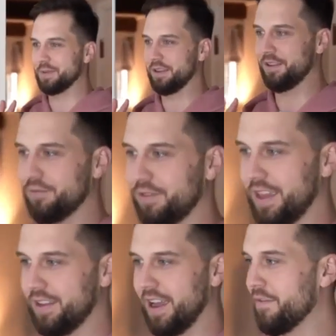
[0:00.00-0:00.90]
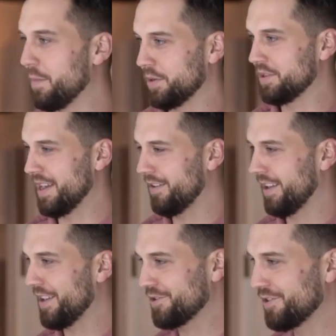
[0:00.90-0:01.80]
make you think I have a
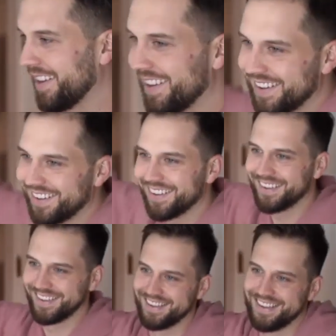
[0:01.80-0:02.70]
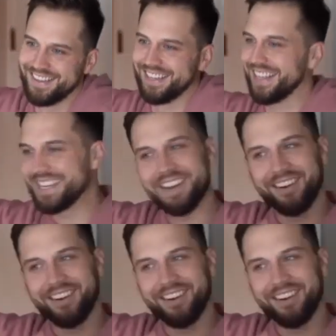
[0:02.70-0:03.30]
personality, actually? Let's hear